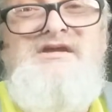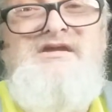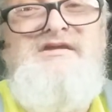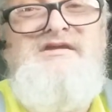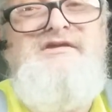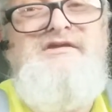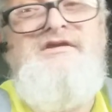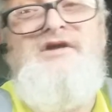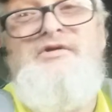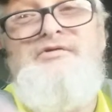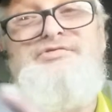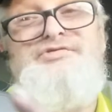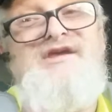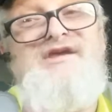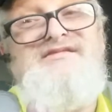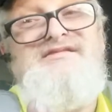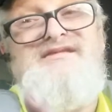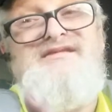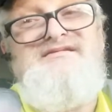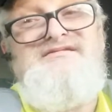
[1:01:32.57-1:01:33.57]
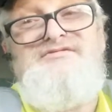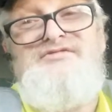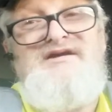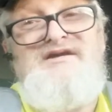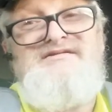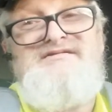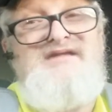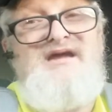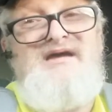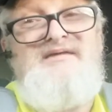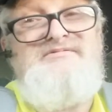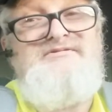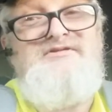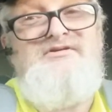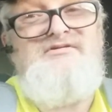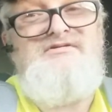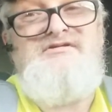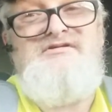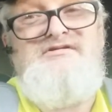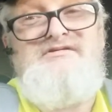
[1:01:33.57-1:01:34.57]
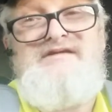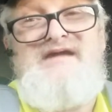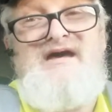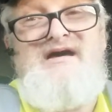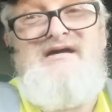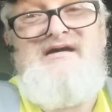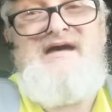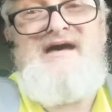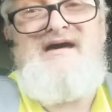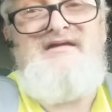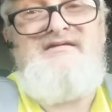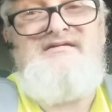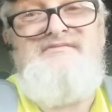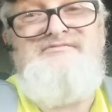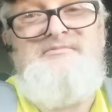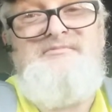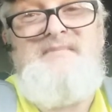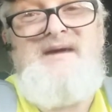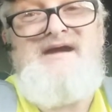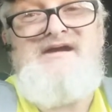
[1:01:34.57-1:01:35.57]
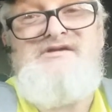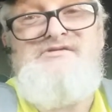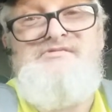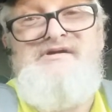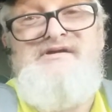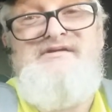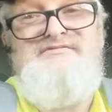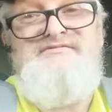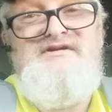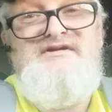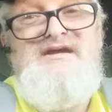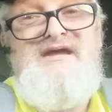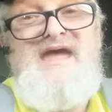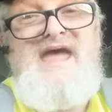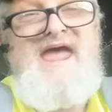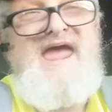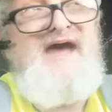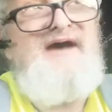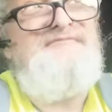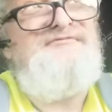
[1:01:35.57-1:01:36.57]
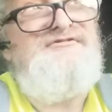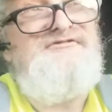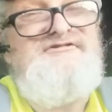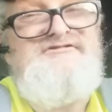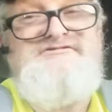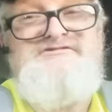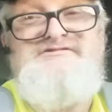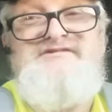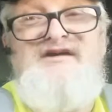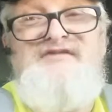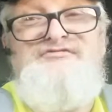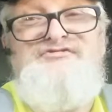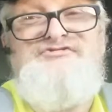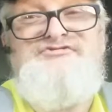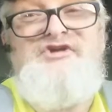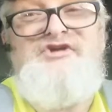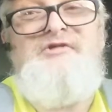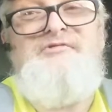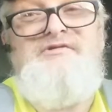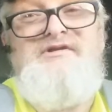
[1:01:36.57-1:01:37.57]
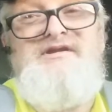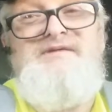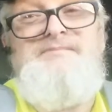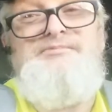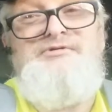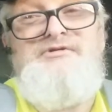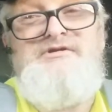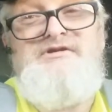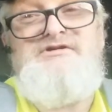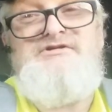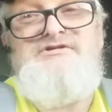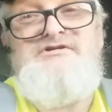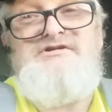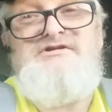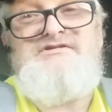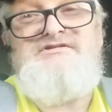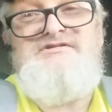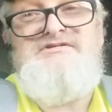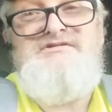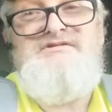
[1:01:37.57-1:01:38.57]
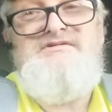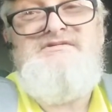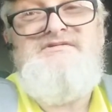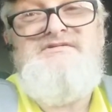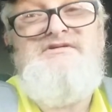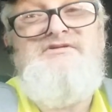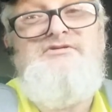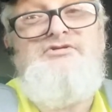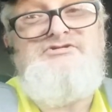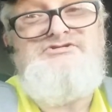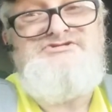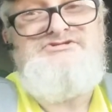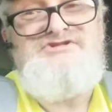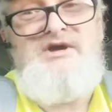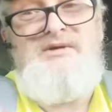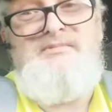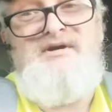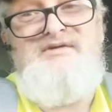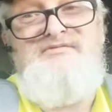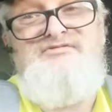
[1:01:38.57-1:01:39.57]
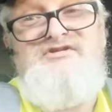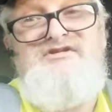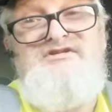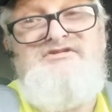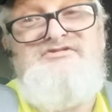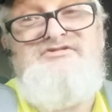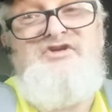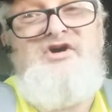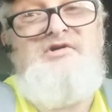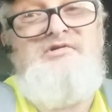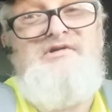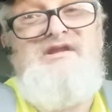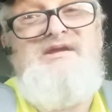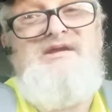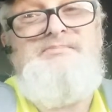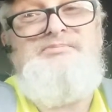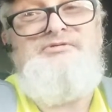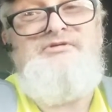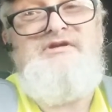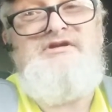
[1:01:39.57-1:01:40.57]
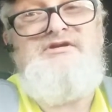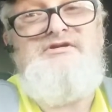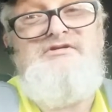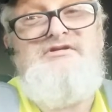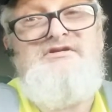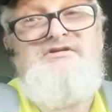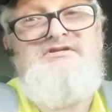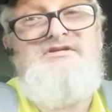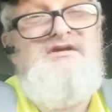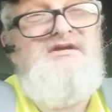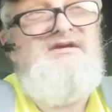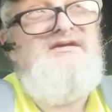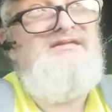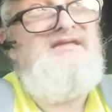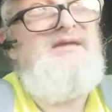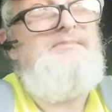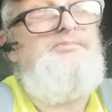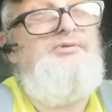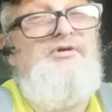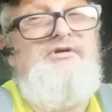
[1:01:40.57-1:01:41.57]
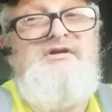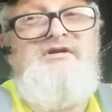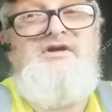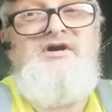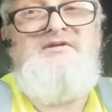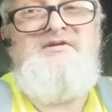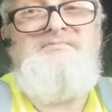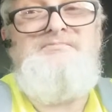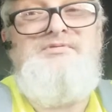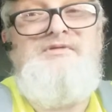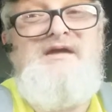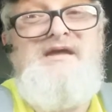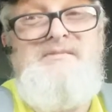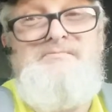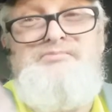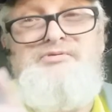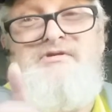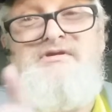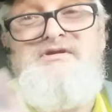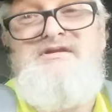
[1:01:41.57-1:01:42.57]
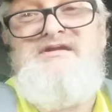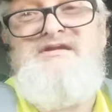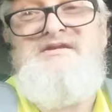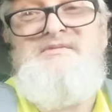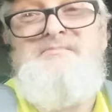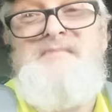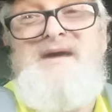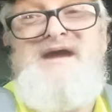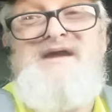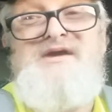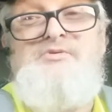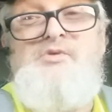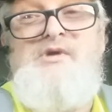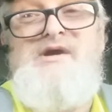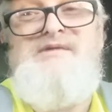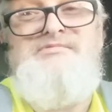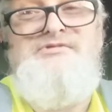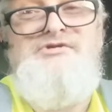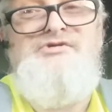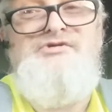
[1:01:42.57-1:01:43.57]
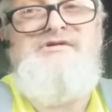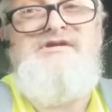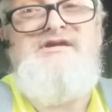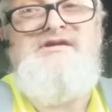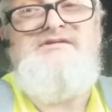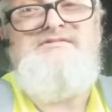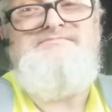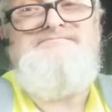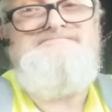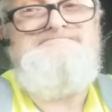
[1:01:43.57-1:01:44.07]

you don't think these truck stops don't cook out of a microwave? Half of their stuff is already pre-cooked, or some of it is already pre-cooked. They put it on a plate, put it in the microwave, nuke it.